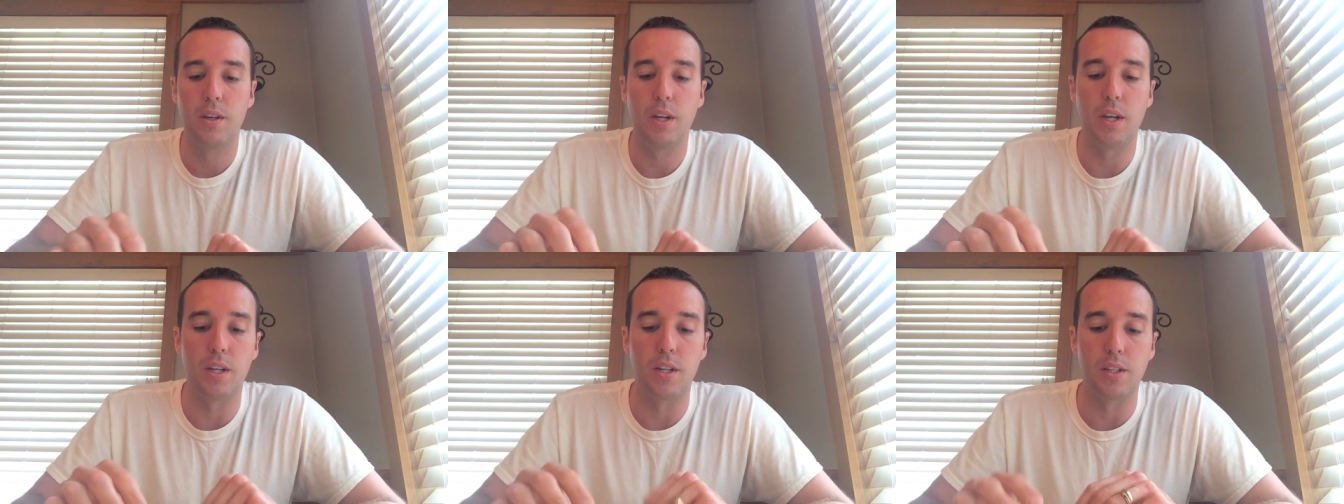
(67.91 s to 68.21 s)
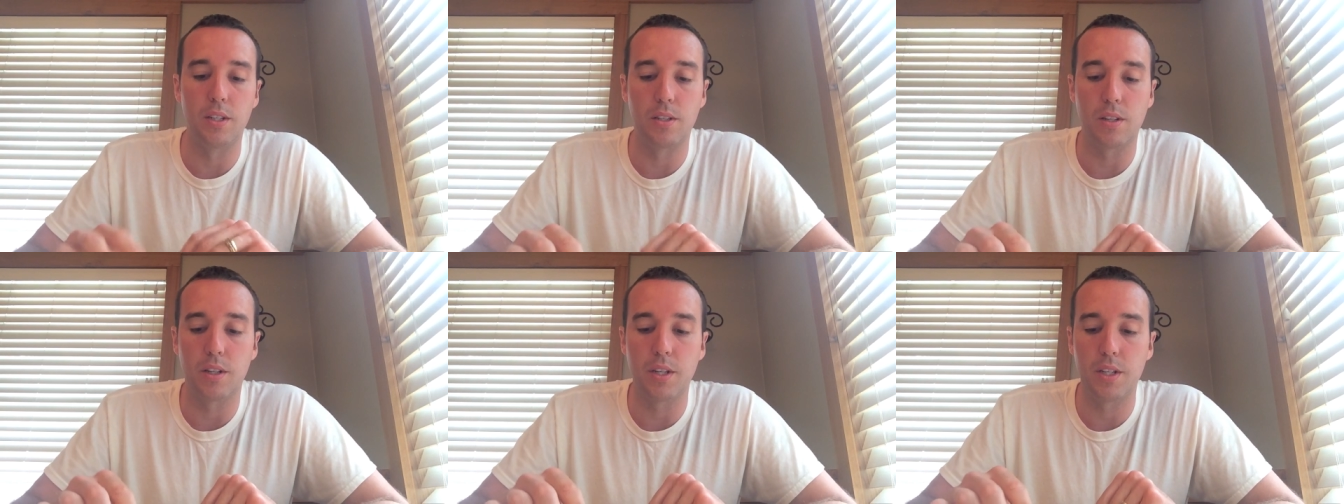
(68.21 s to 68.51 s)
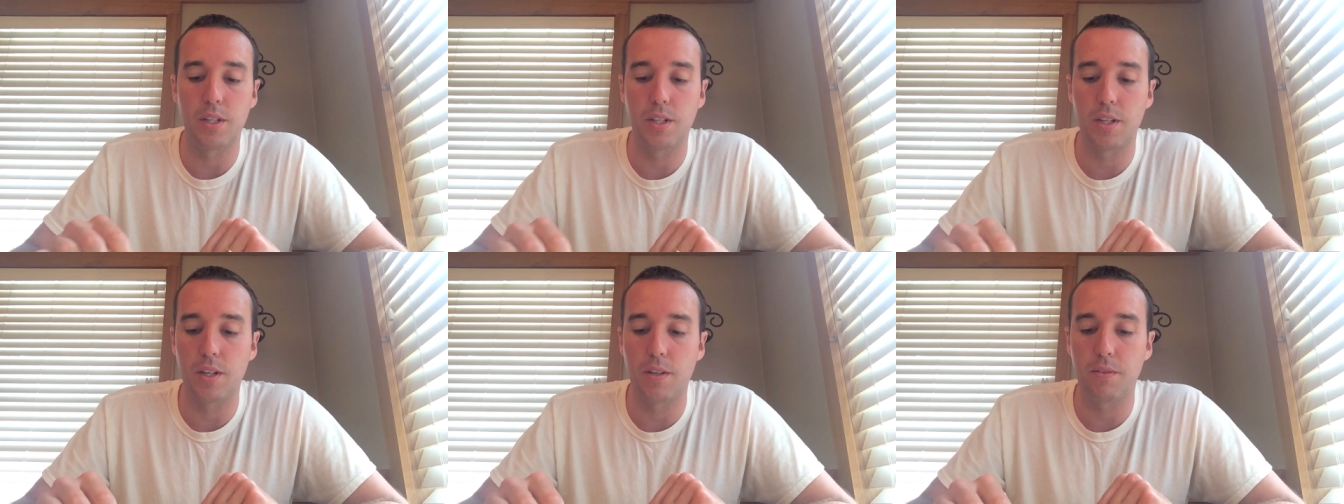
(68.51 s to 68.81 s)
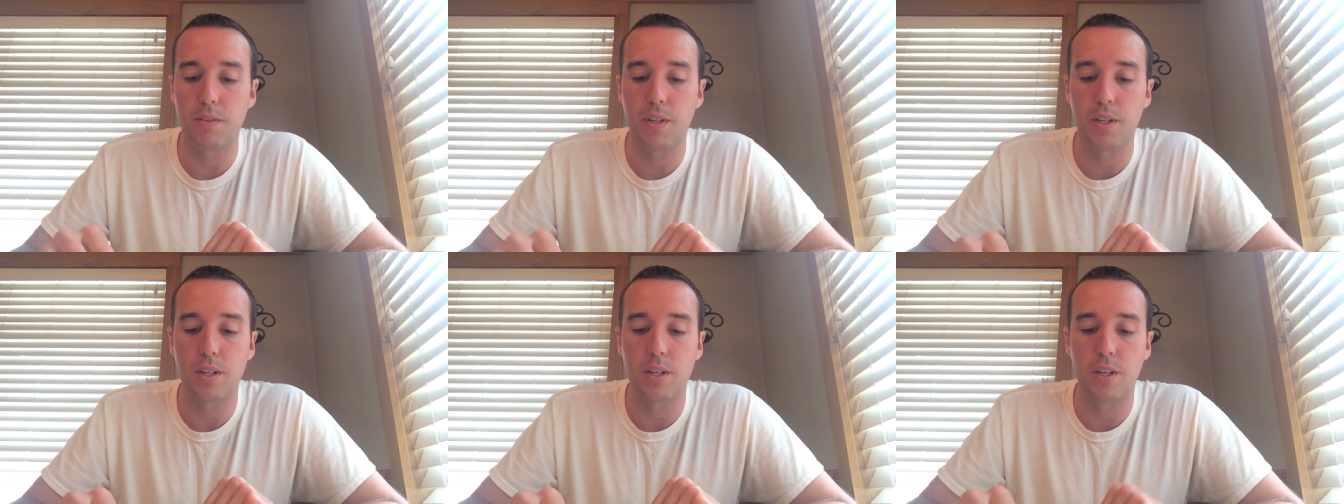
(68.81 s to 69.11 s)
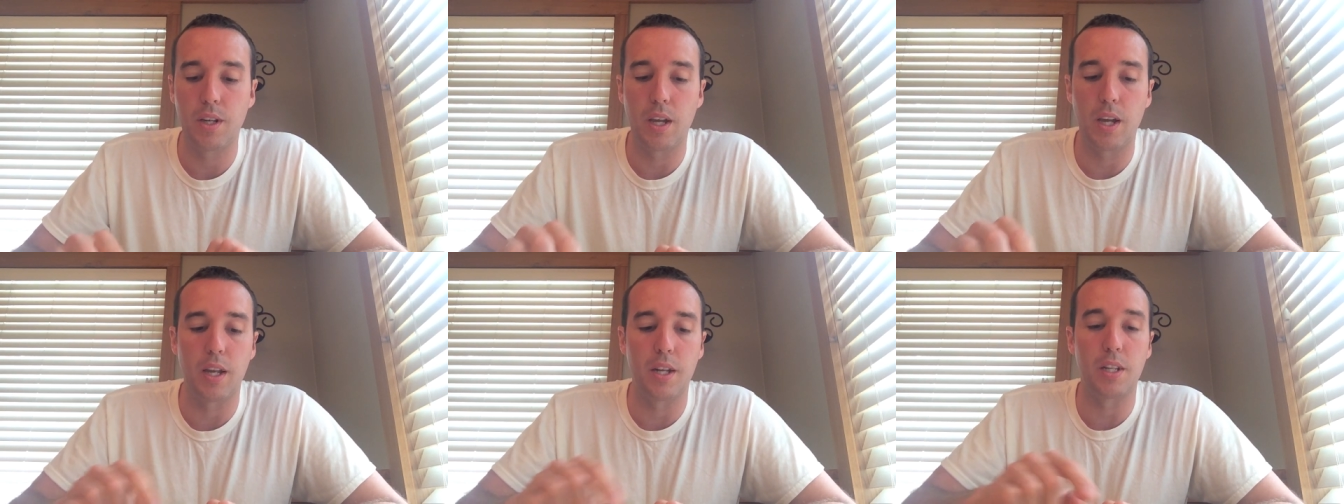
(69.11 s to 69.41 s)
and insulation of it,
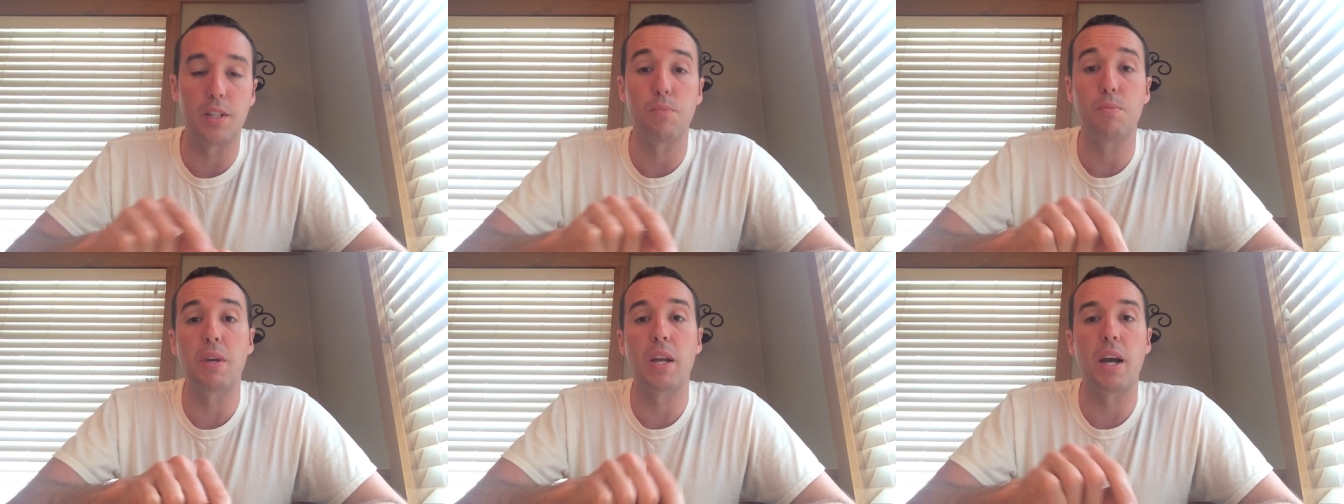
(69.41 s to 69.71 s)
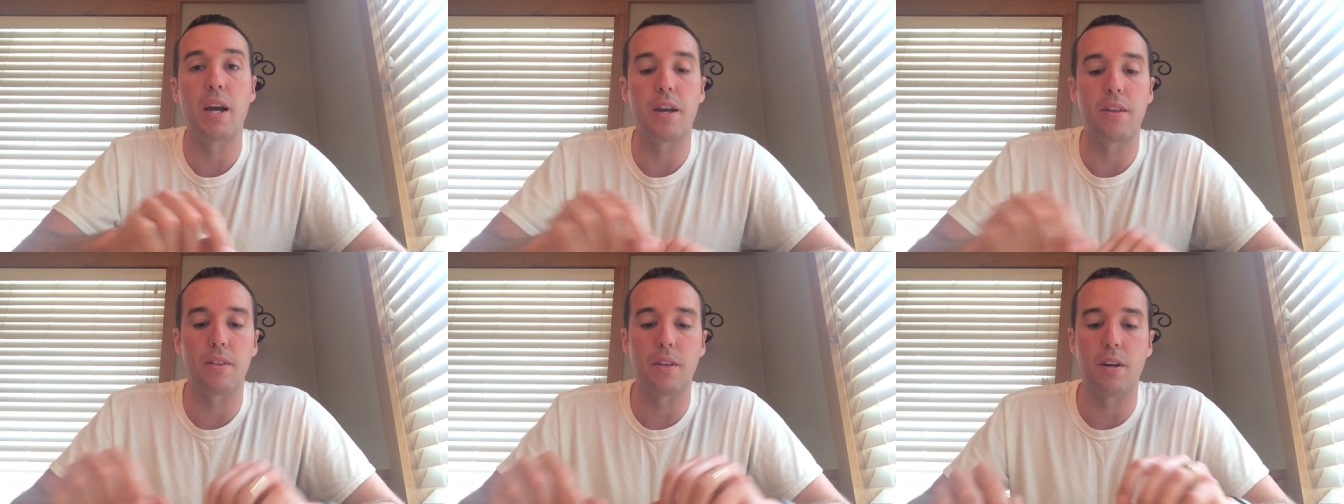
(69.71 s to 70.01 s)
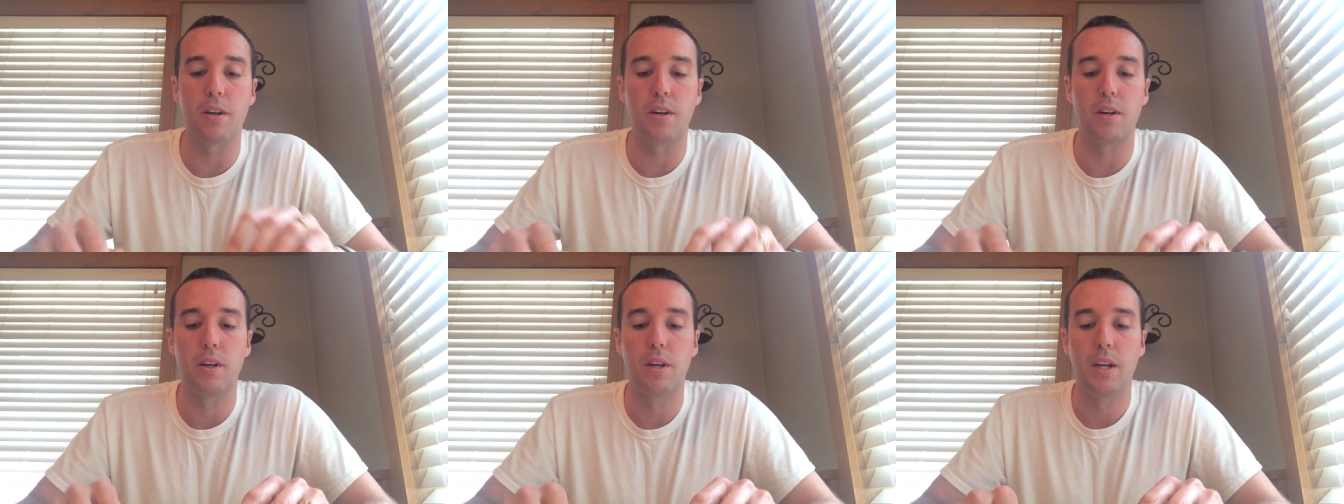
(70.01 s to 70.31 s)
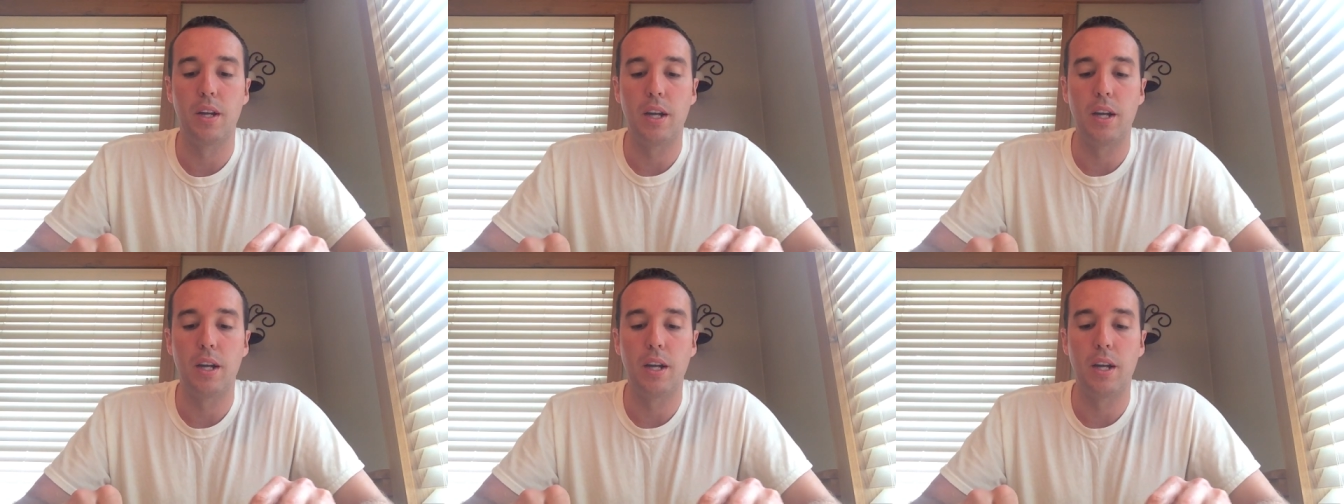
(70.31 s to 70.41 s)
and it's behind there.